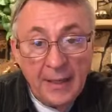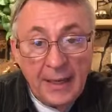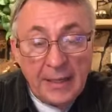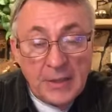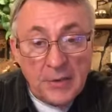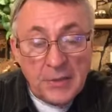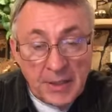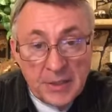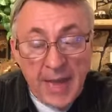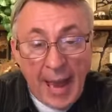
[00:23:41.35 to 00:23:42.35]
he tells
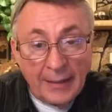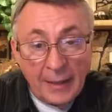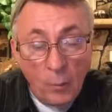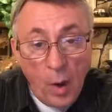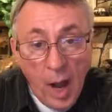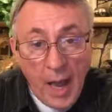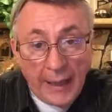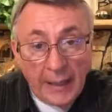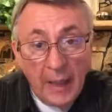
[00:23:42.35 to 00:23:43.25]
exactly why.